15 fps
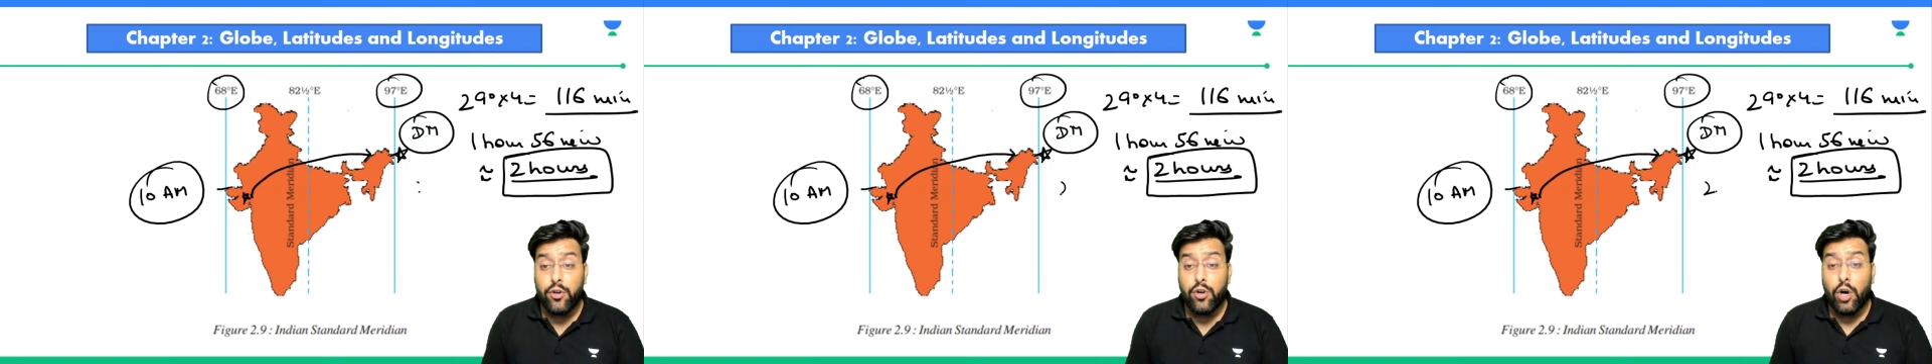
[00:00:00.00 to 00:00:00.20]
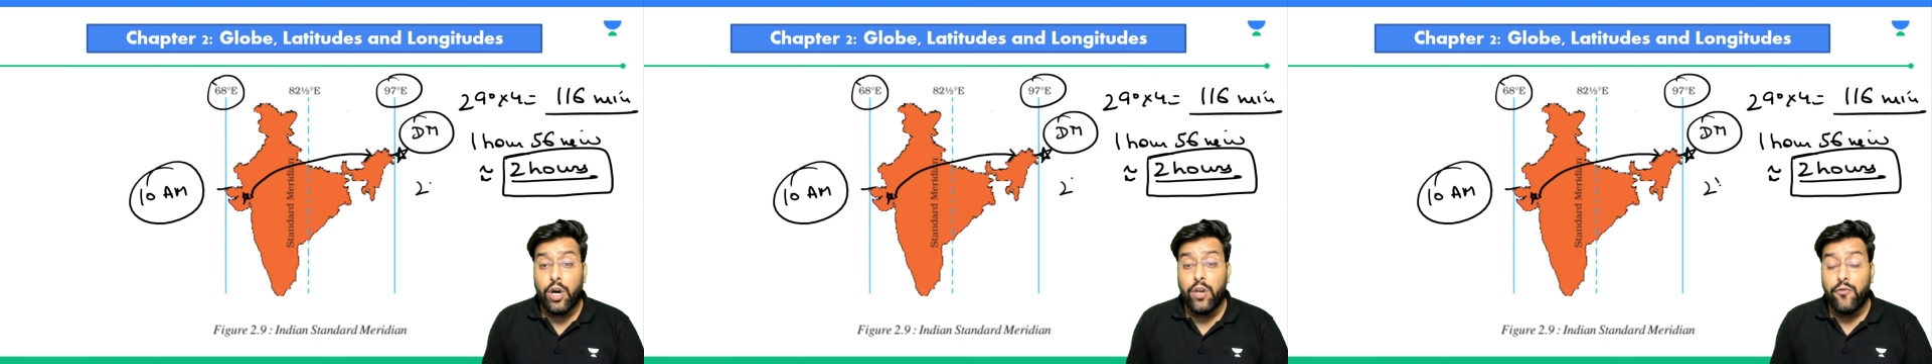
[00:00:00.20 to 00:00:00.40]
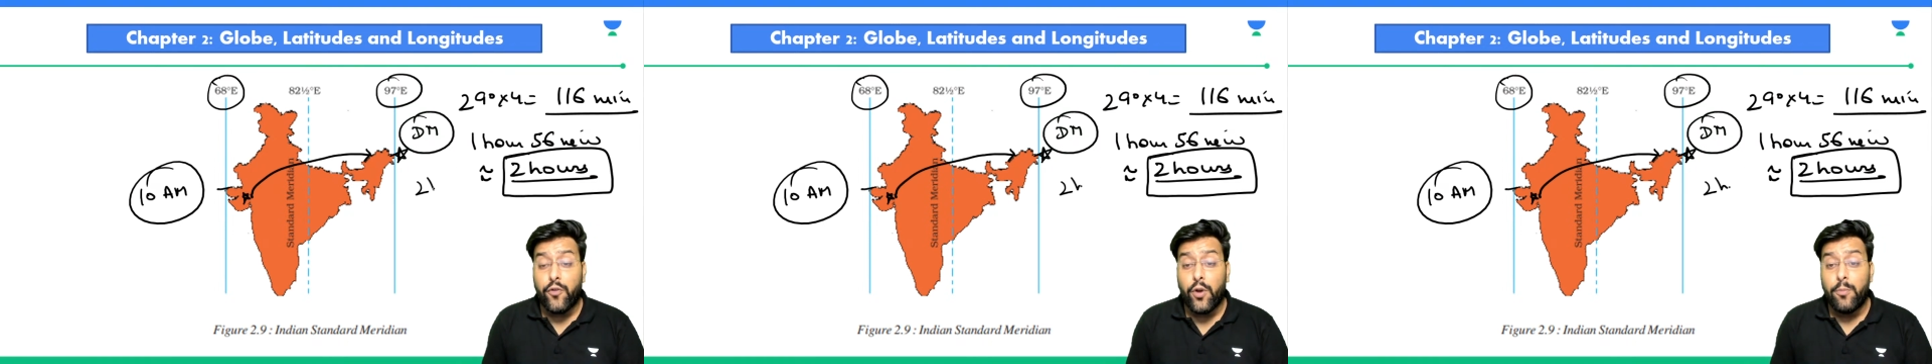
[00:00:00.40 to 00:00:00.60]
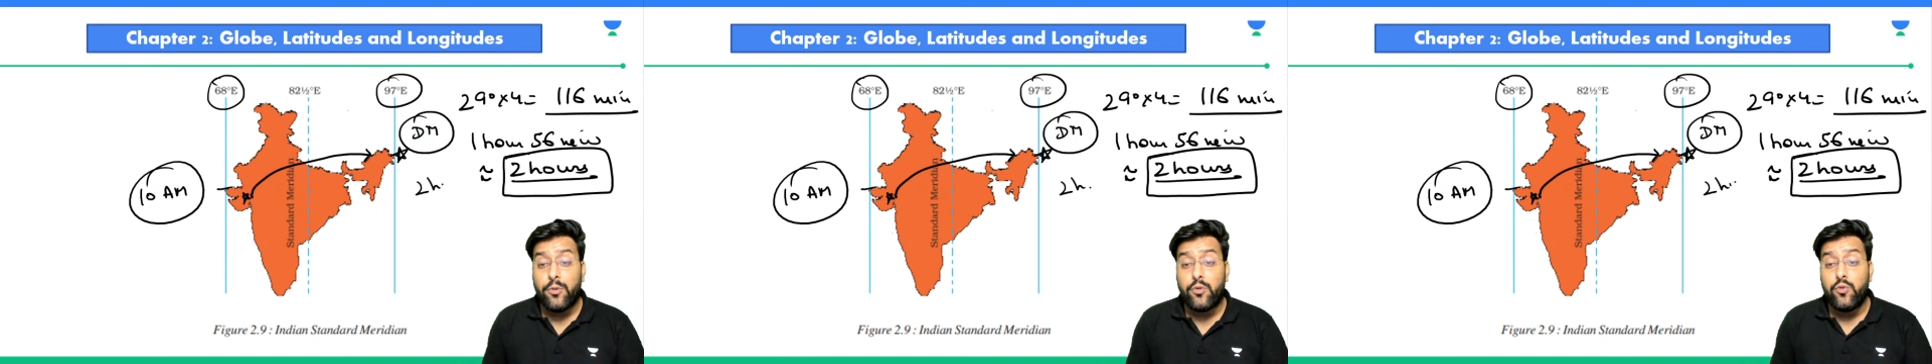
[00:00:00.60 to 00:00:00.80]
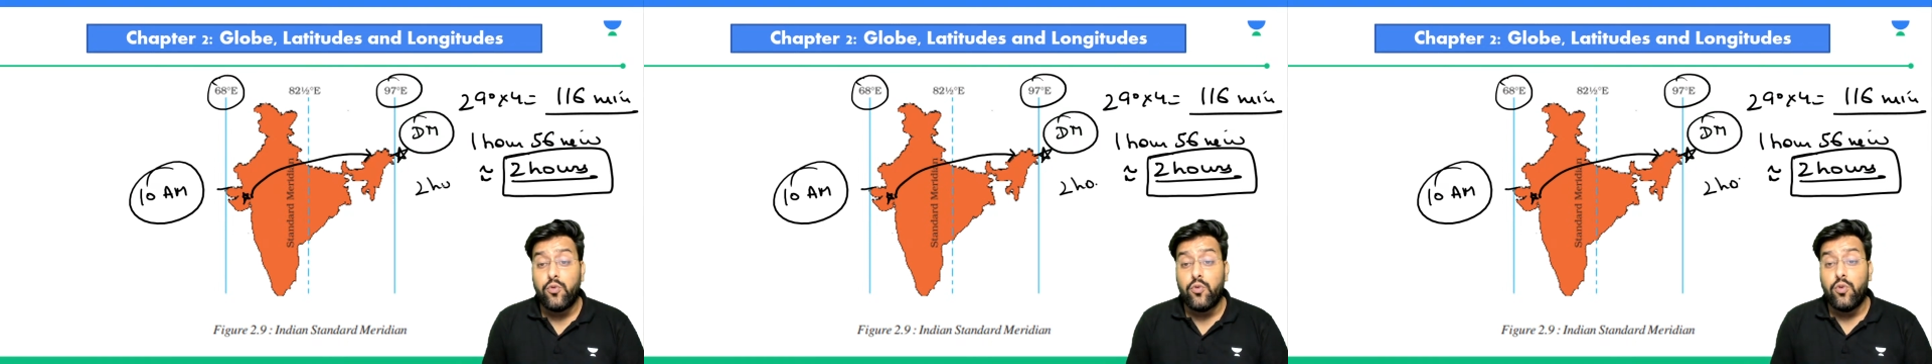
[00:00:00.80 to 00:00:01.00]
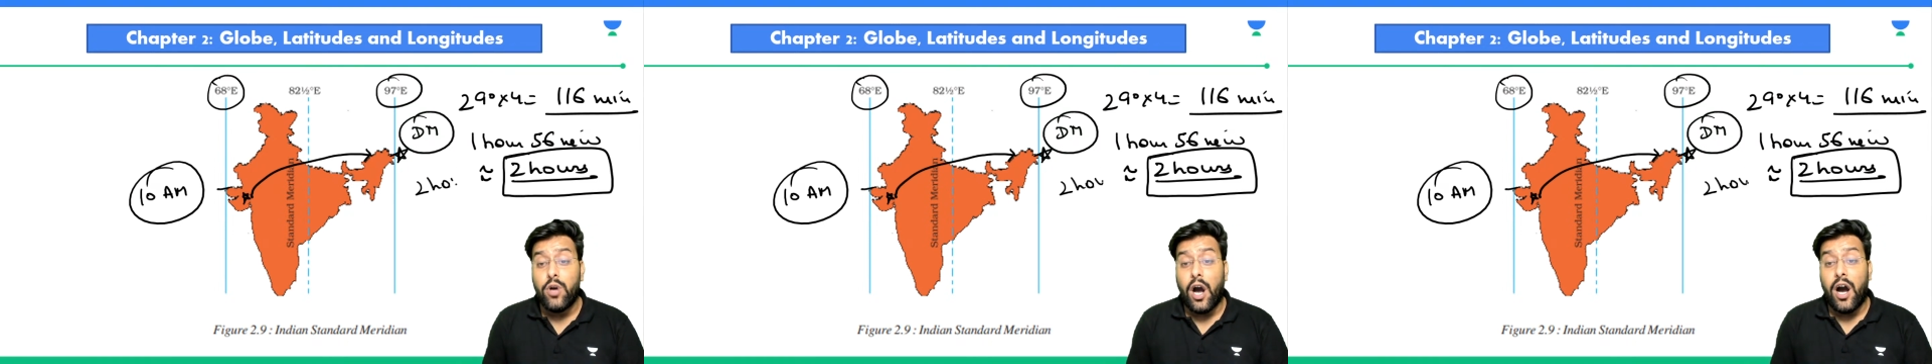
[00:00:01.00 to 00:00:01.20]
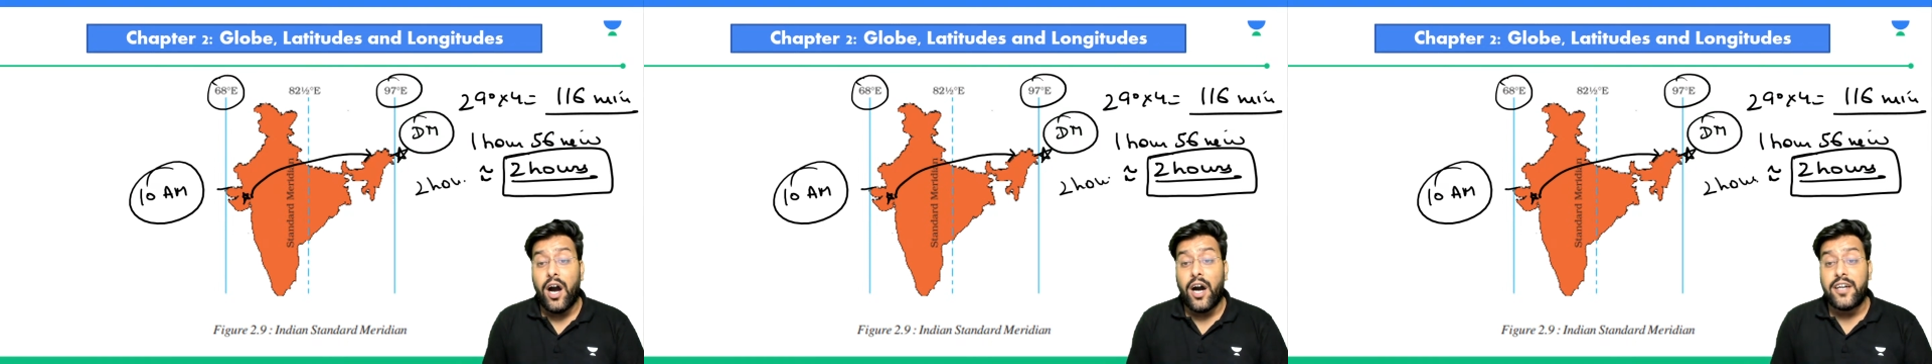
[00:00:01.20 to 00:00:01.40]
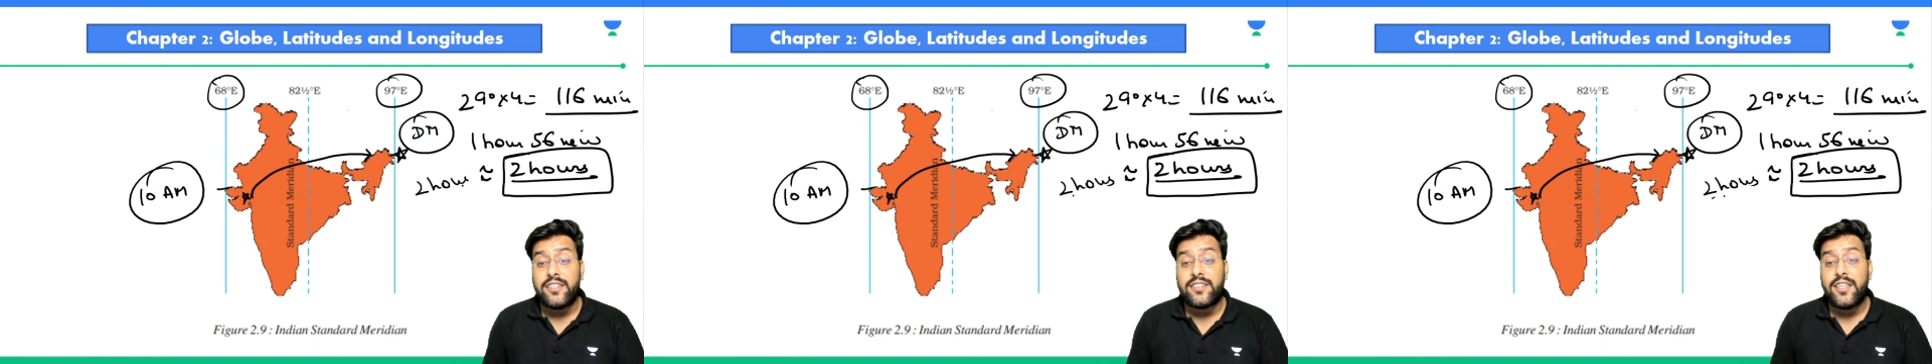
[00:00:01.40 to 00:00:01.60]
call from 2
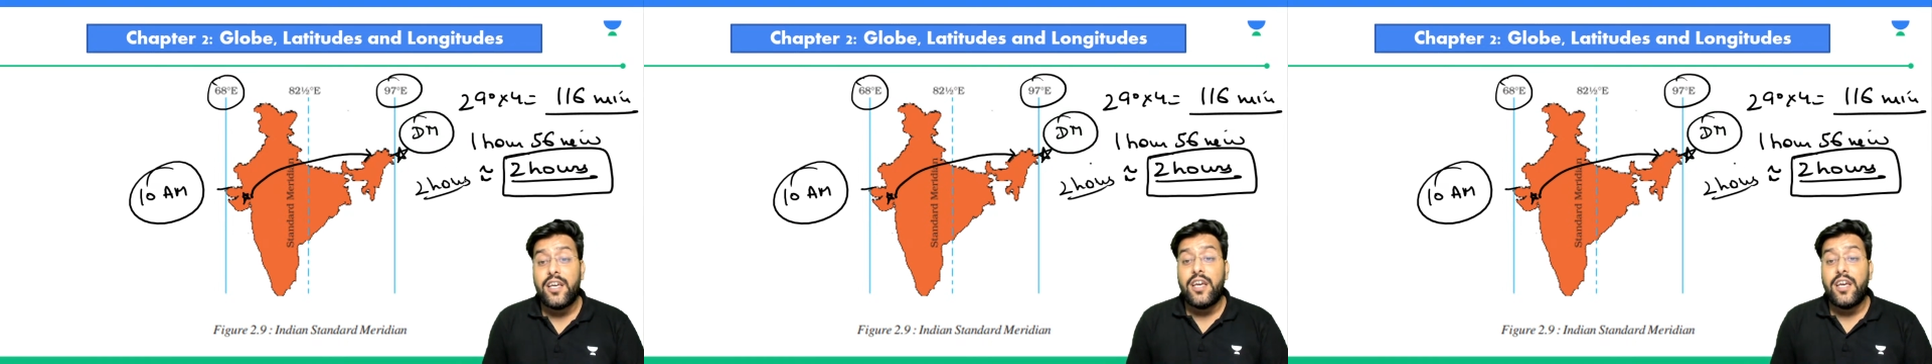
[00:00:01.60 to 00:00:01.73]
hours.